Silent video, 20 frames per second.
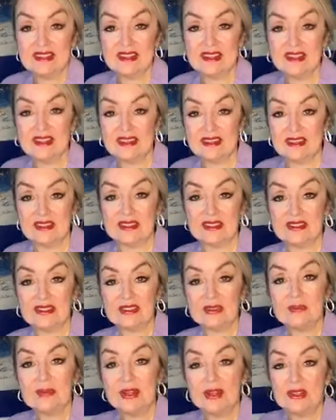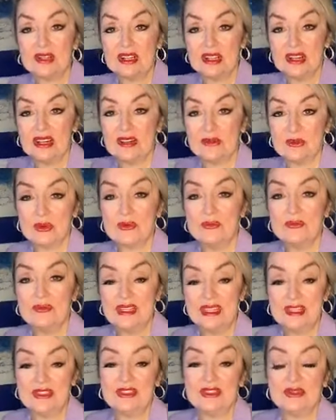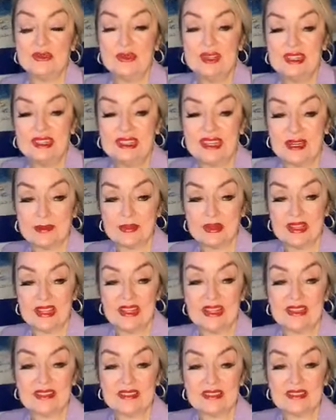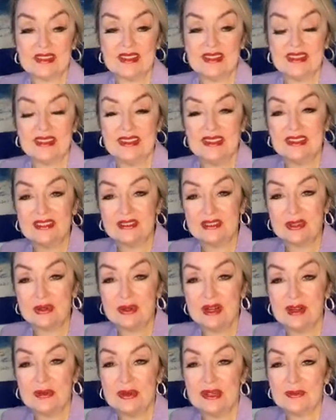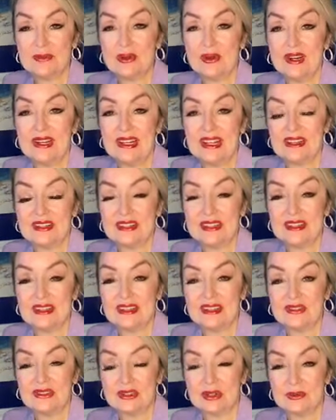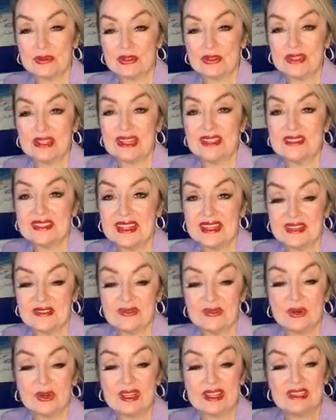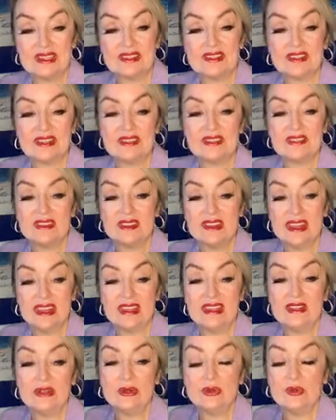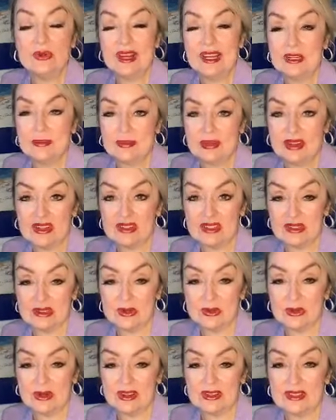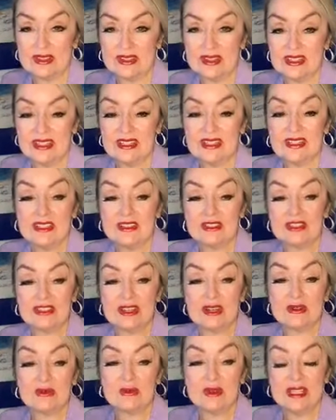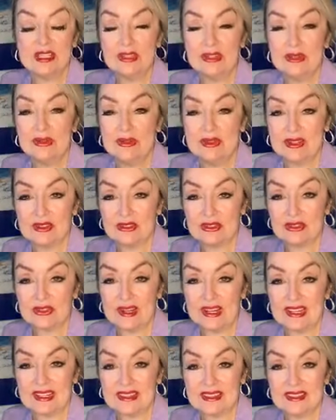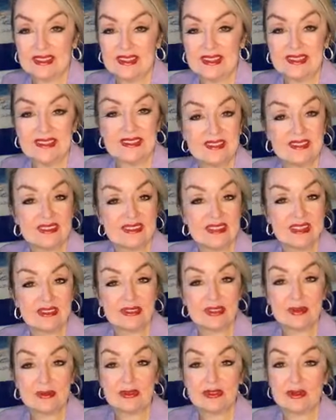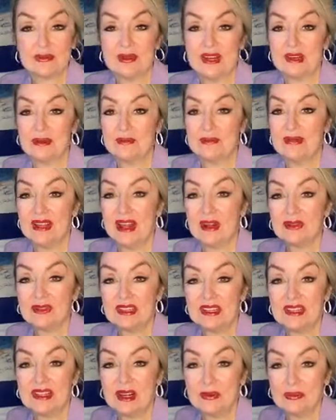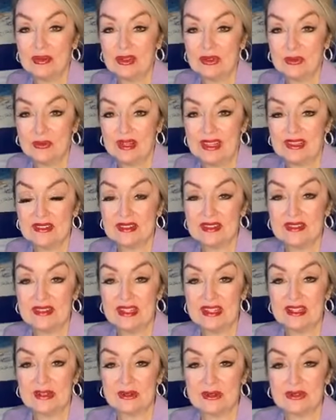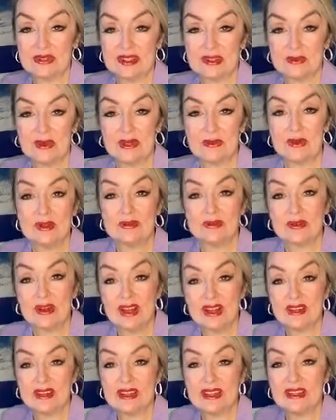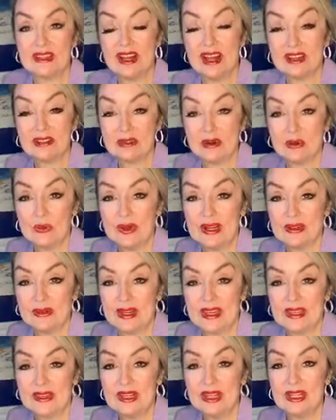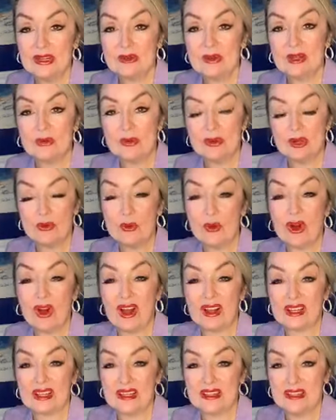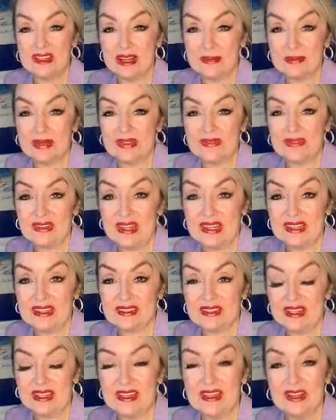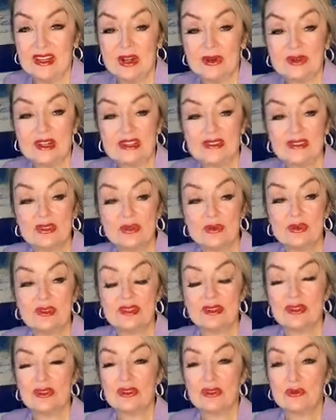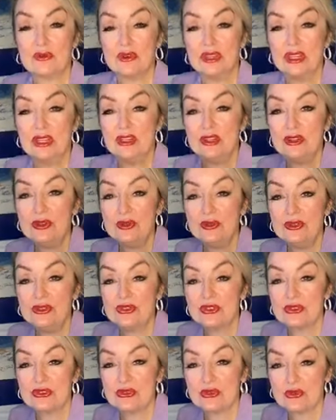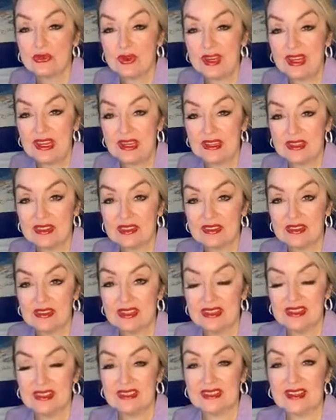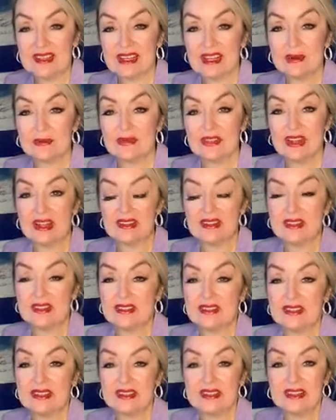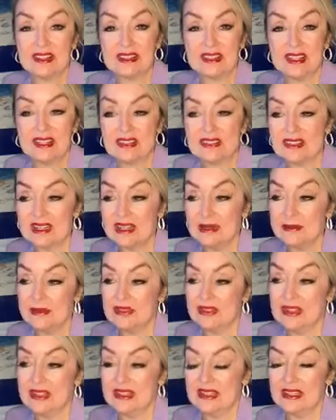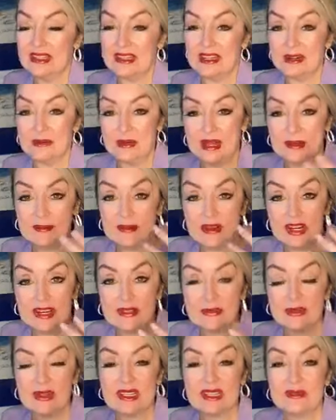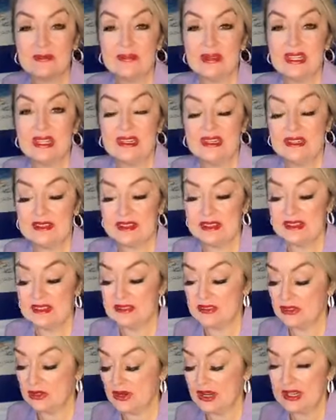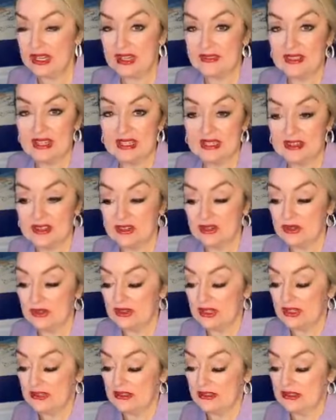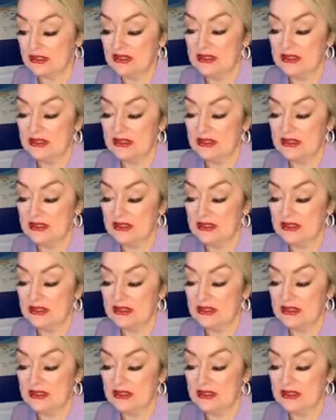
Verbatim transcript: the, the, the Spirit of God will meet you in that place. And so I want to point out a, a scripture in Isaiah 40 that says, They who wait upon the Lord shall renew their strength. This is that scripture about mounting up with wings as eagles, that we would run and not grow weary, we would walk and not be faint. Okay, so there is a renewed strength that comes out of this. And a lot of times, you know, my mind would compete, and so I'd have like a little